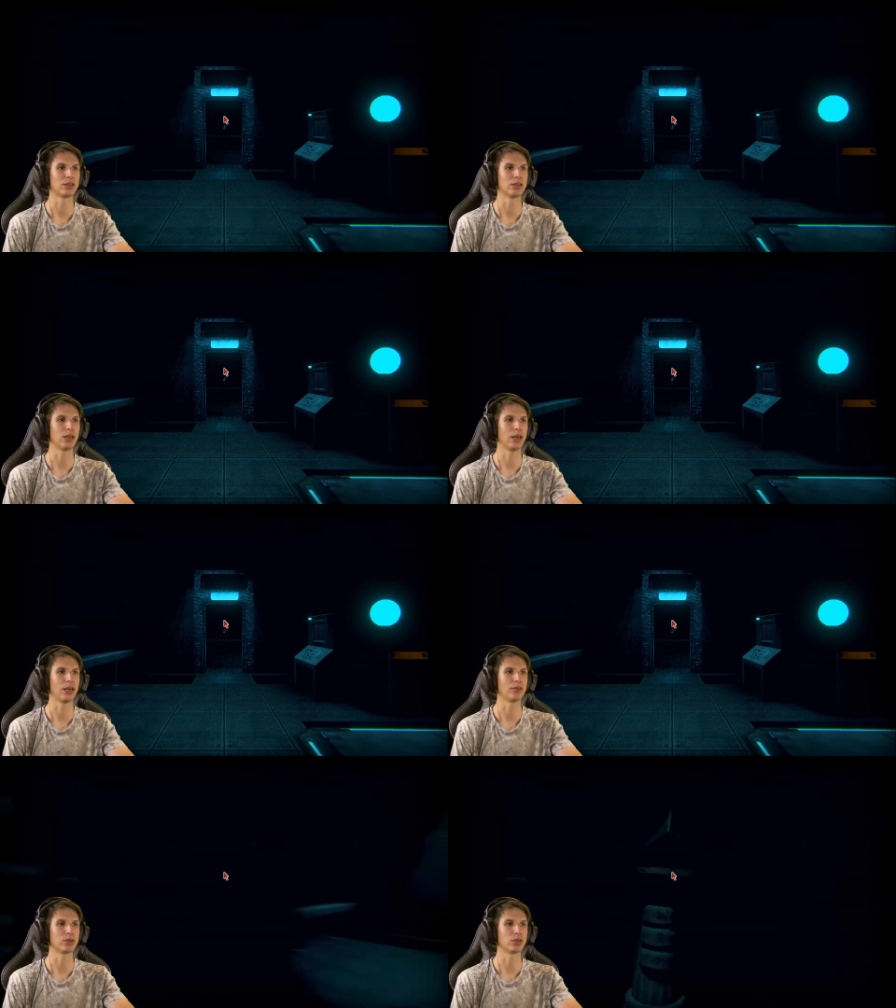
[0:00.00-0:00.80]
Okay,
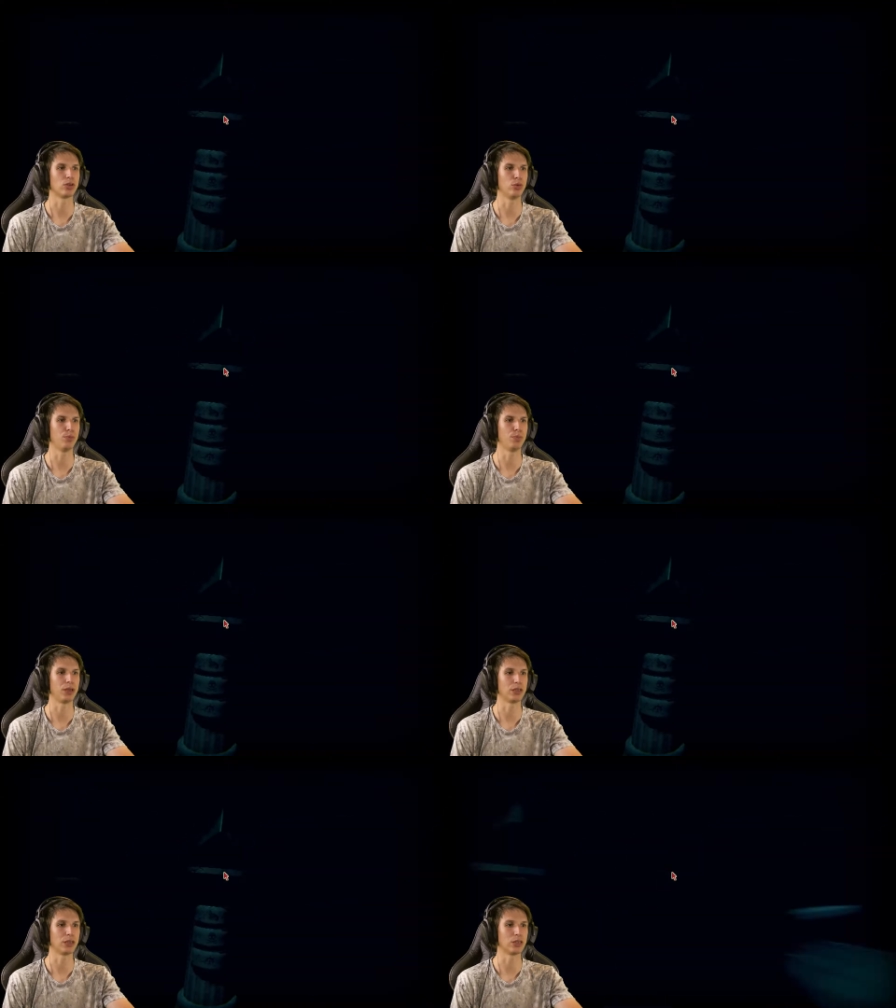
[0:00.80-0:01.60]
I was
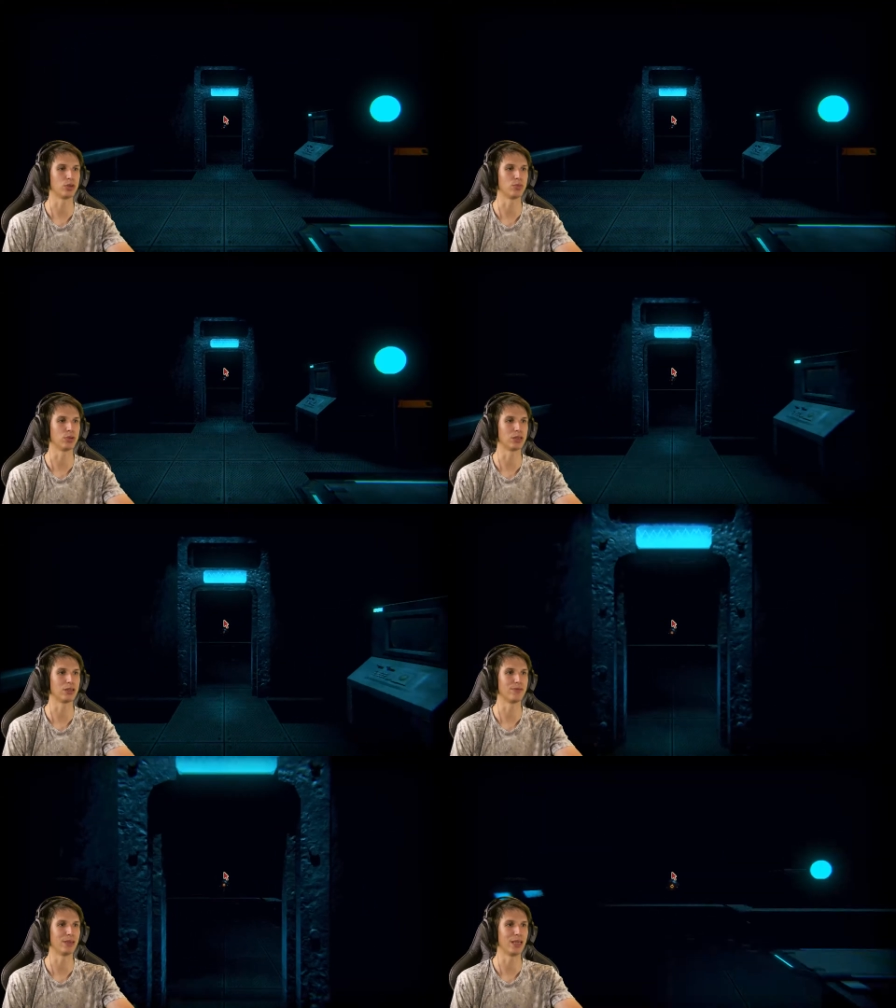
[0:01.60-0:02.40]
hoping that you would
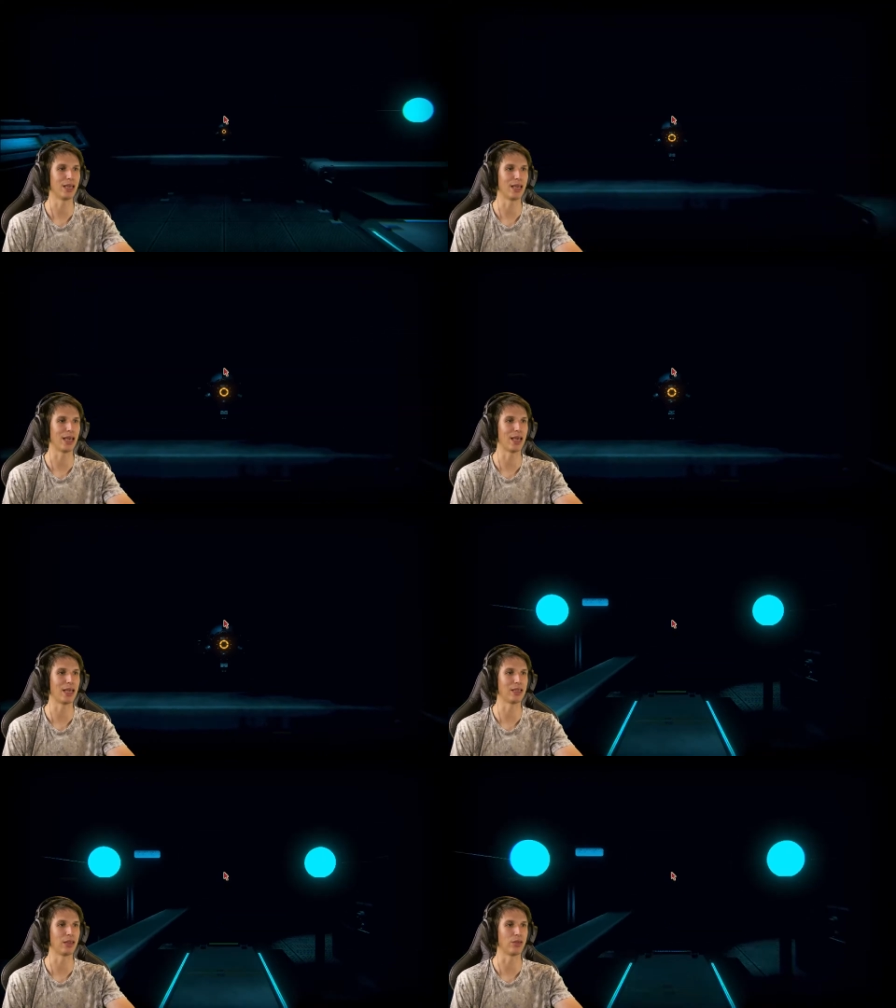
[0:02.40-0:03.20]
give me
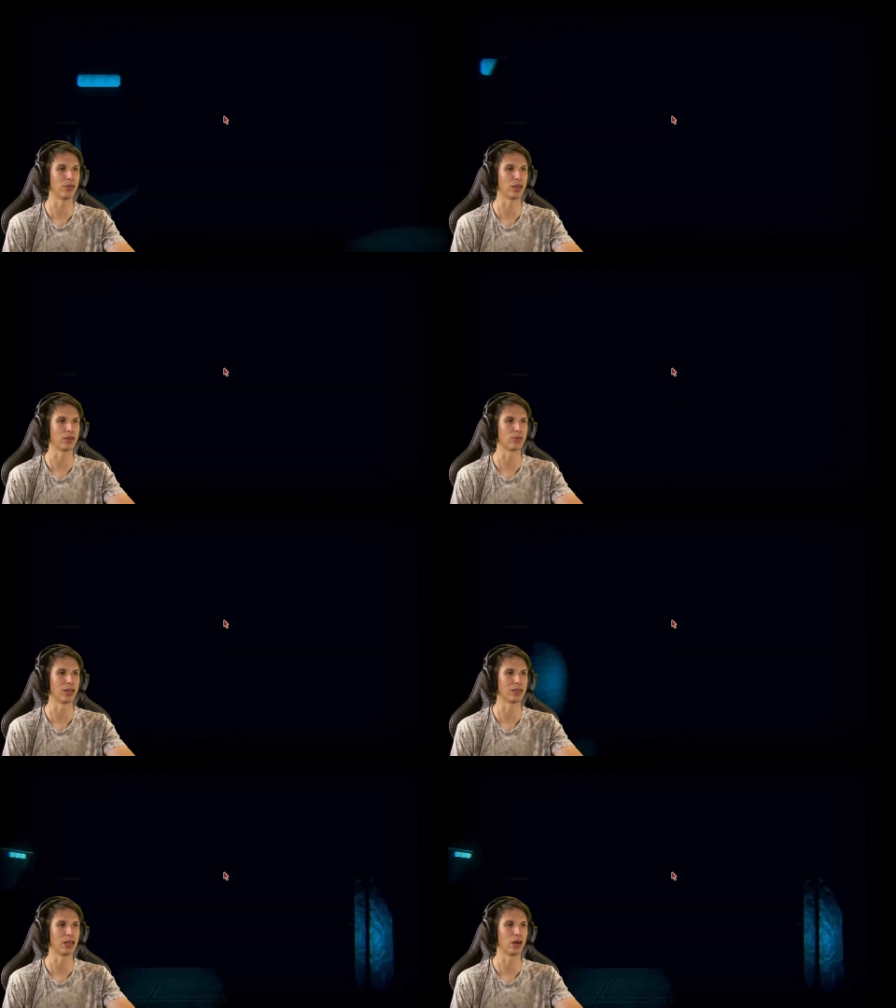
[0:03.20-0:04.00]
anything
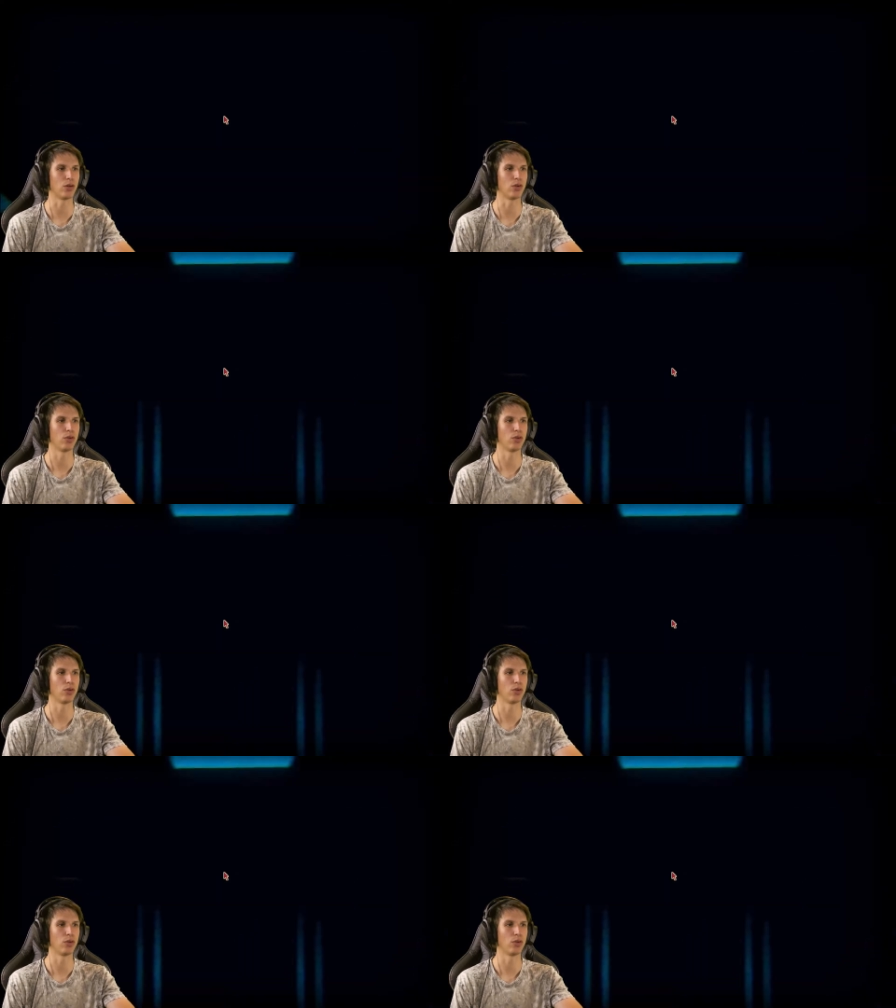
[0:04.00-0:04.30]
right now.